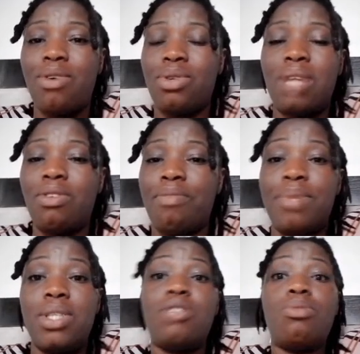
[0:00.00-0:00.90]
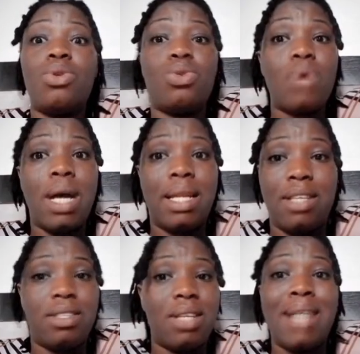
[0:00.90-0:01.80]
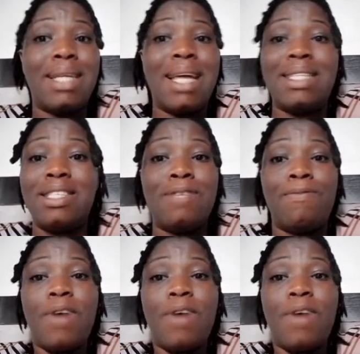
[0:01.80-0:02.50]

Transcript: Before and after contact of patient, you must do hand hygiene.